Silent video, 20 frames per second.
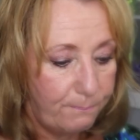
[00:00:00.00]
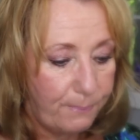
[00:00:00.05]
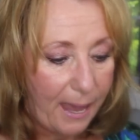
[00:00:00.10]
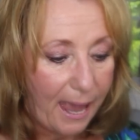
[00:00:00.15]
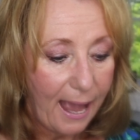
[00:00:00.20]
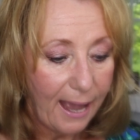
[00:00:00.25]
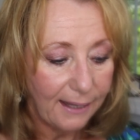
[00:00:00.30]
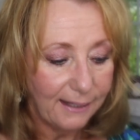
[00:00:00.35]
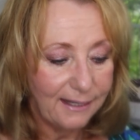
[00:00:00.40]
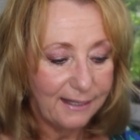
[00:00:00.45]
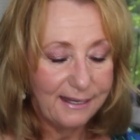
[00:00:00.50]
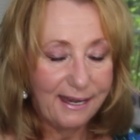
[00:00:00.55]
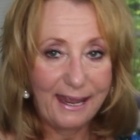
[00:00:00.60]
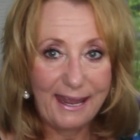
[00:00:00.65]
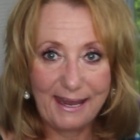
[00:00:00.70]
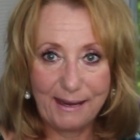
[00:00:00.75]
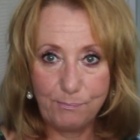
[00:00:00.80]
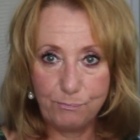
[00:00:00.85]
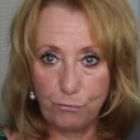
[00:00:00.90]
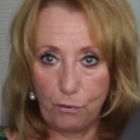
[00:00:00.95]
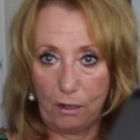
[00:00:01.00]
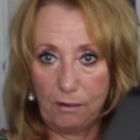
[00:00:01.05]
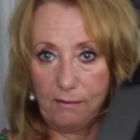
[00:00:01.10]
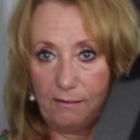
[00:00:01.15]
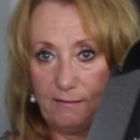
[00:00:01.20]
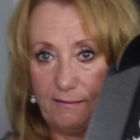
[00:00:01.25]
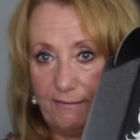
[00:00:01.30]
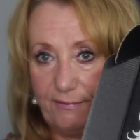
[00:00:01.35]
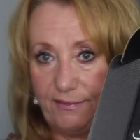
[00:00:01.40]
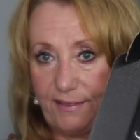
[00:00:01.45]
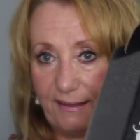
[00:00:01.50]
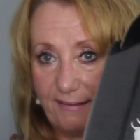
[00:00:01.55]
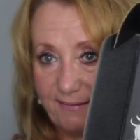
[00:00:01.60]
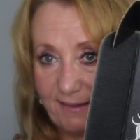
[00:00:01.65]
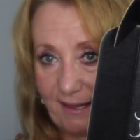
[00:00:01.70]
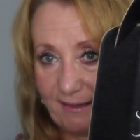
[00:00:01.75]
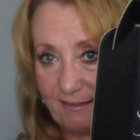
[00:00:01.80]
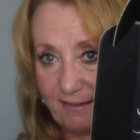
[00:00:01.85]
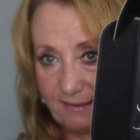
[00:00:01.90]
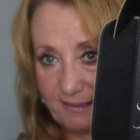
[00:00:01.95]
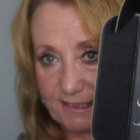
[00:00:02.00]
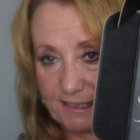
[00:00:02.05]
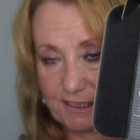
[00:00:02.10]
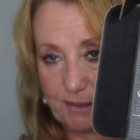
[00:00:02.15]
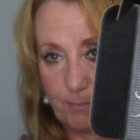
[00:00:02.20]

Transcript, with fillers: back in April. They sent this